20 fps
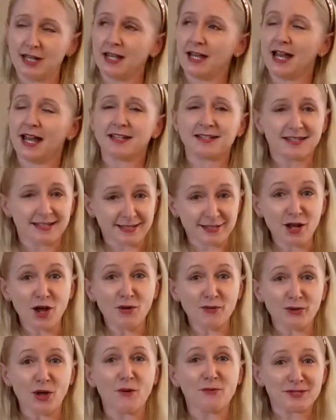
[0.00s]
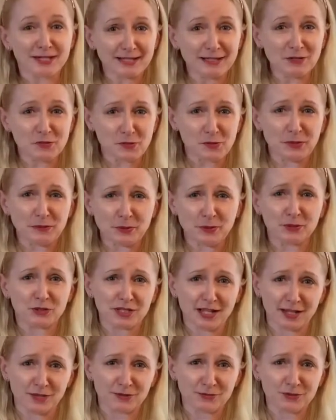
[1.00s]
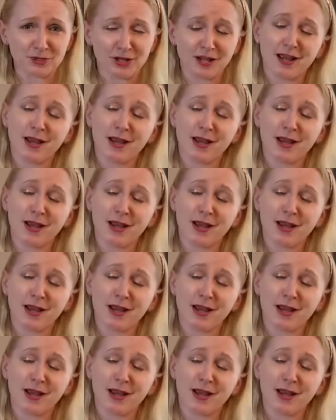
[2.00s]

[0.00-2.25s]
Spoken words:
And to start with, I was a little bit put out.